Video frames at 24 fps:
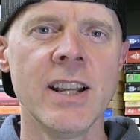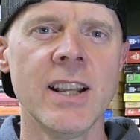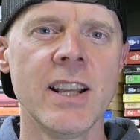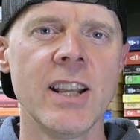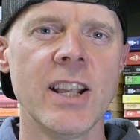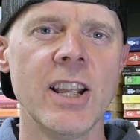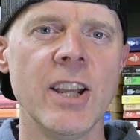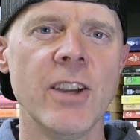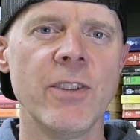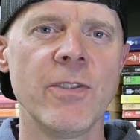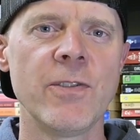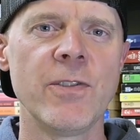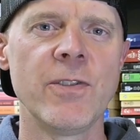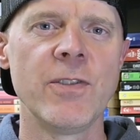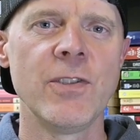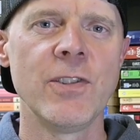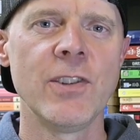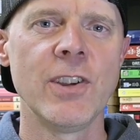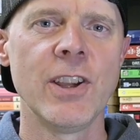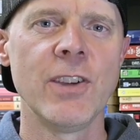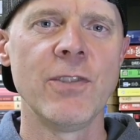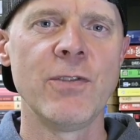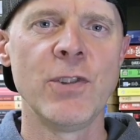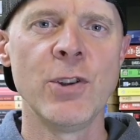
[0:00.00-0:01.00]

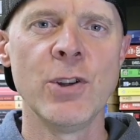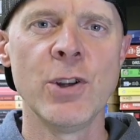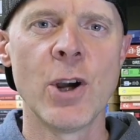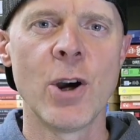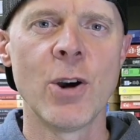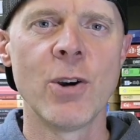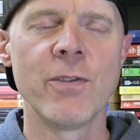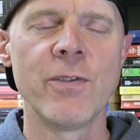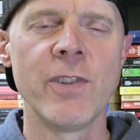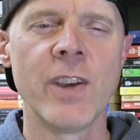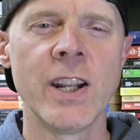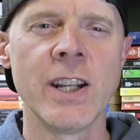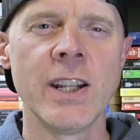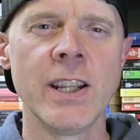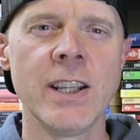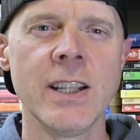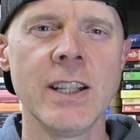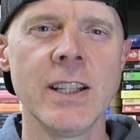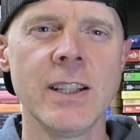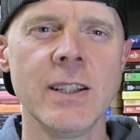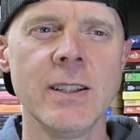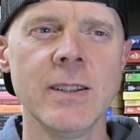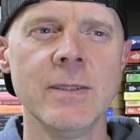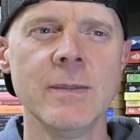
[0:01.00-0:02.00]
If, if you know of
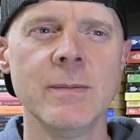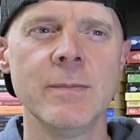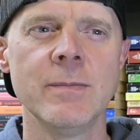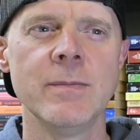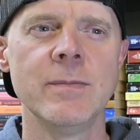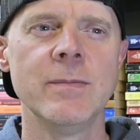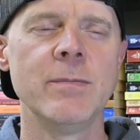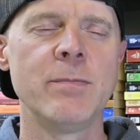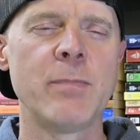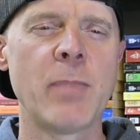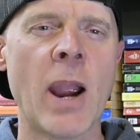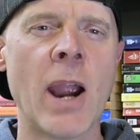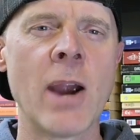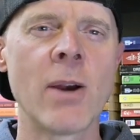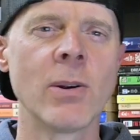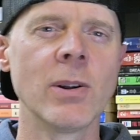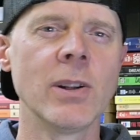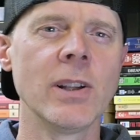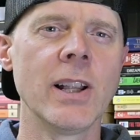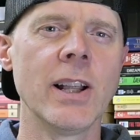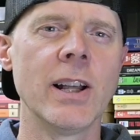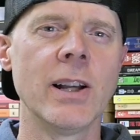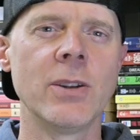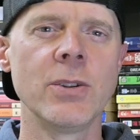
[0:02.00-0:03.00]
any
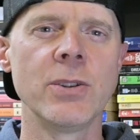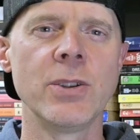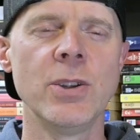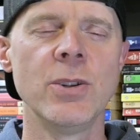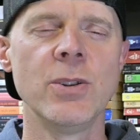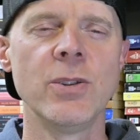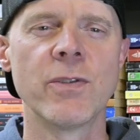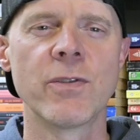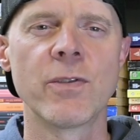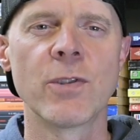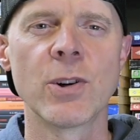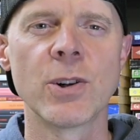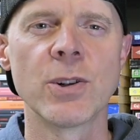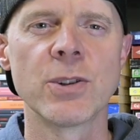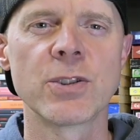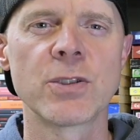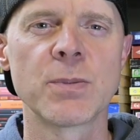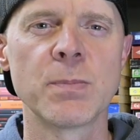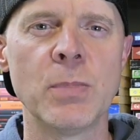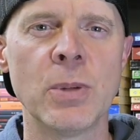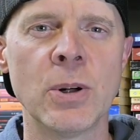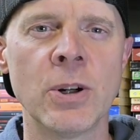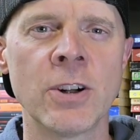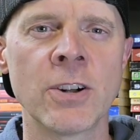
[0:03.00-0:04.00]
parallel
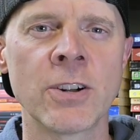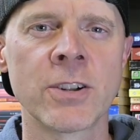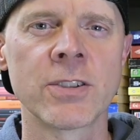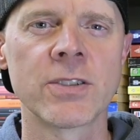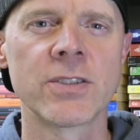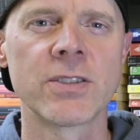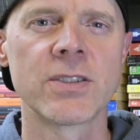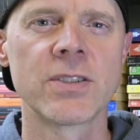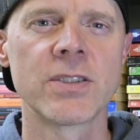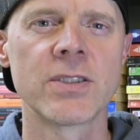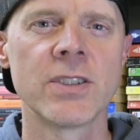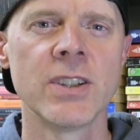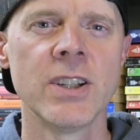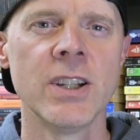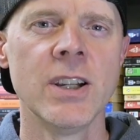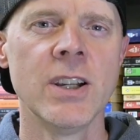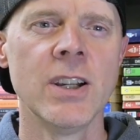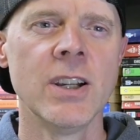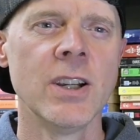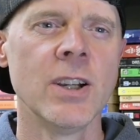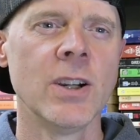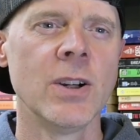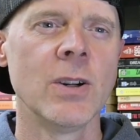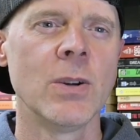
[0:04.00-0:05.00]
universe books
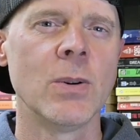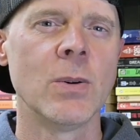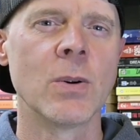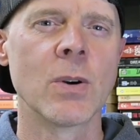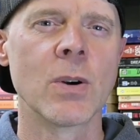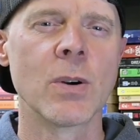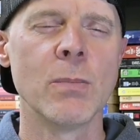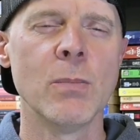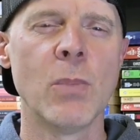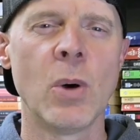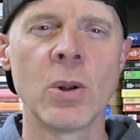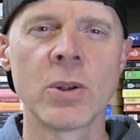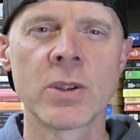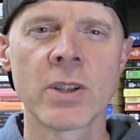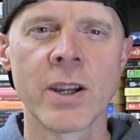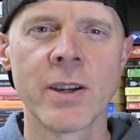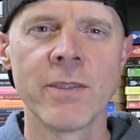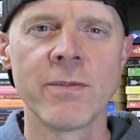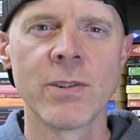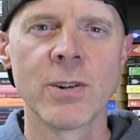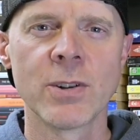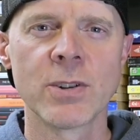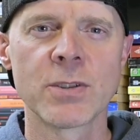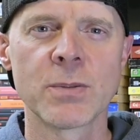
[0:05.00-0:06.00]
or
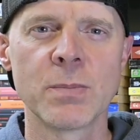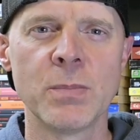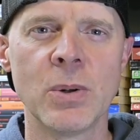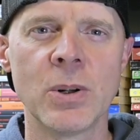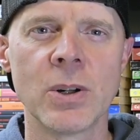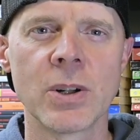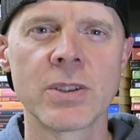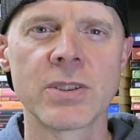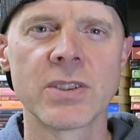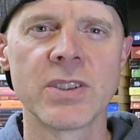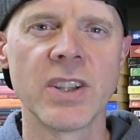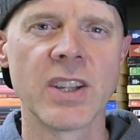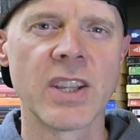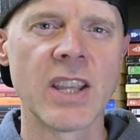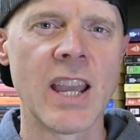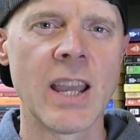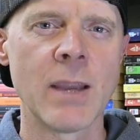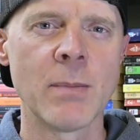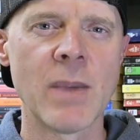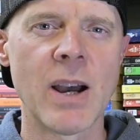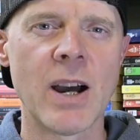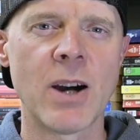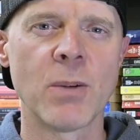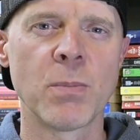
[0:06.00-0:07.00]
multiverse books that
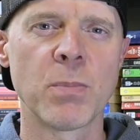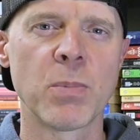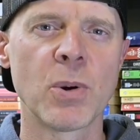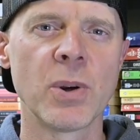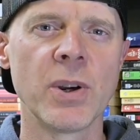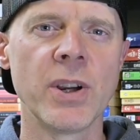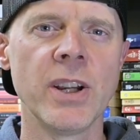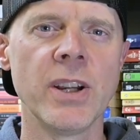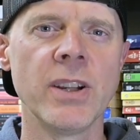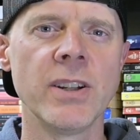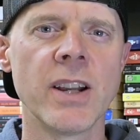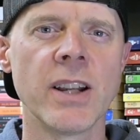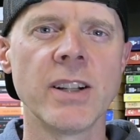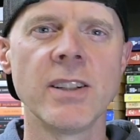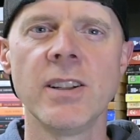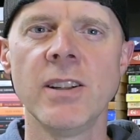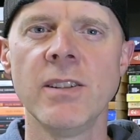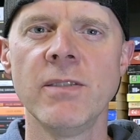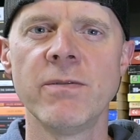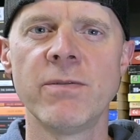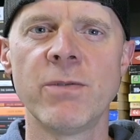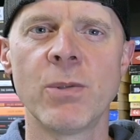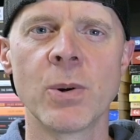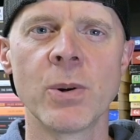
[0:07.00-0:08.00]
came out pre
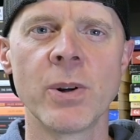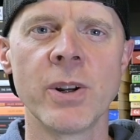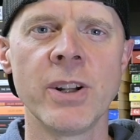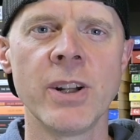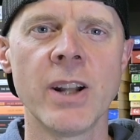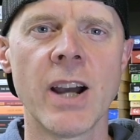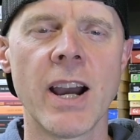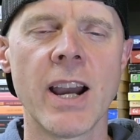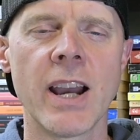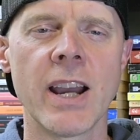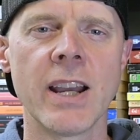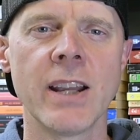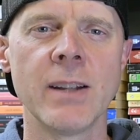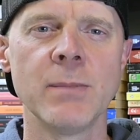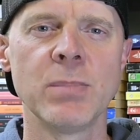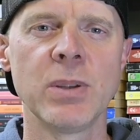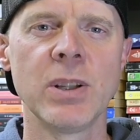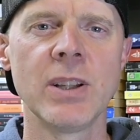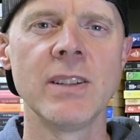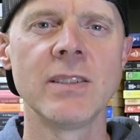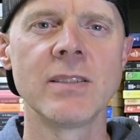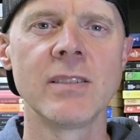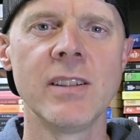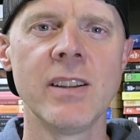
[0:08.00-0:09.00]
1949,
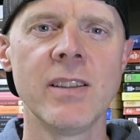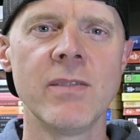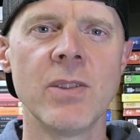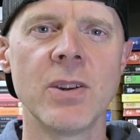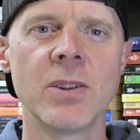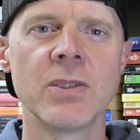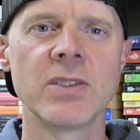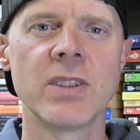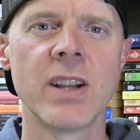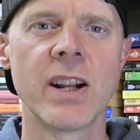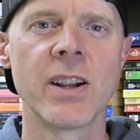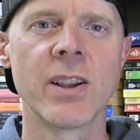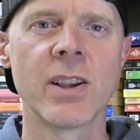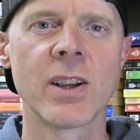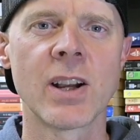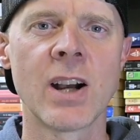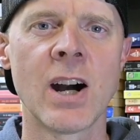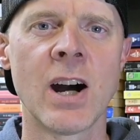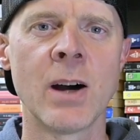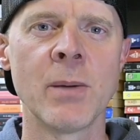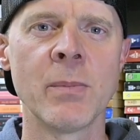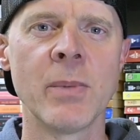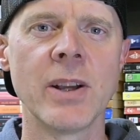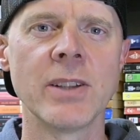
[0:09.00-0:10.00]
please leave those down in the
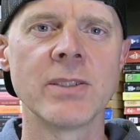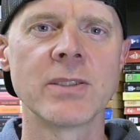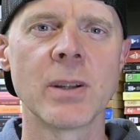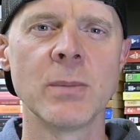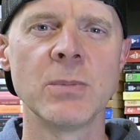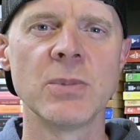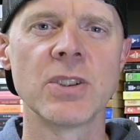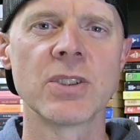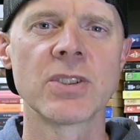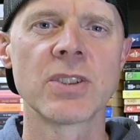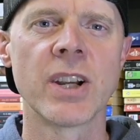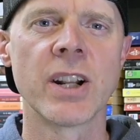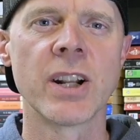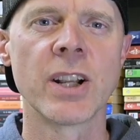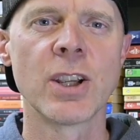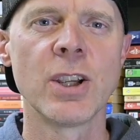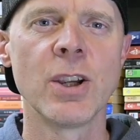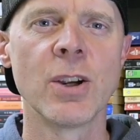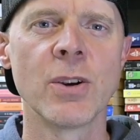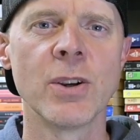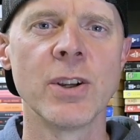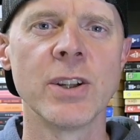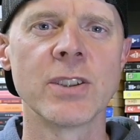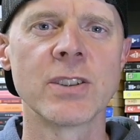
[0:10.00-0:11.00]
comments. I'm just kind of
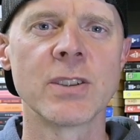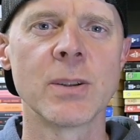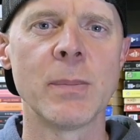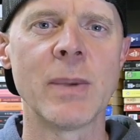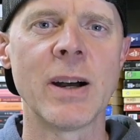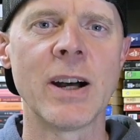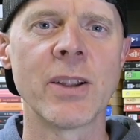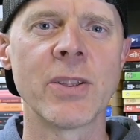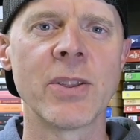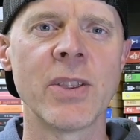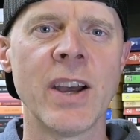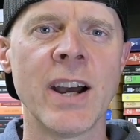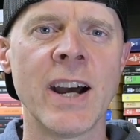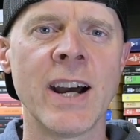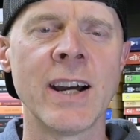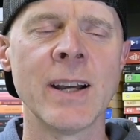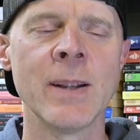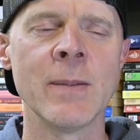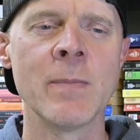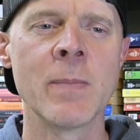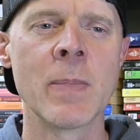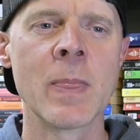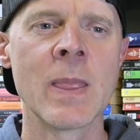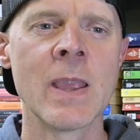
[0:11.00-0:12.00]
curious about
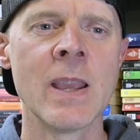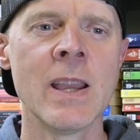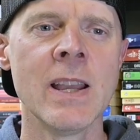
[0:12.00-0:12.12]
that.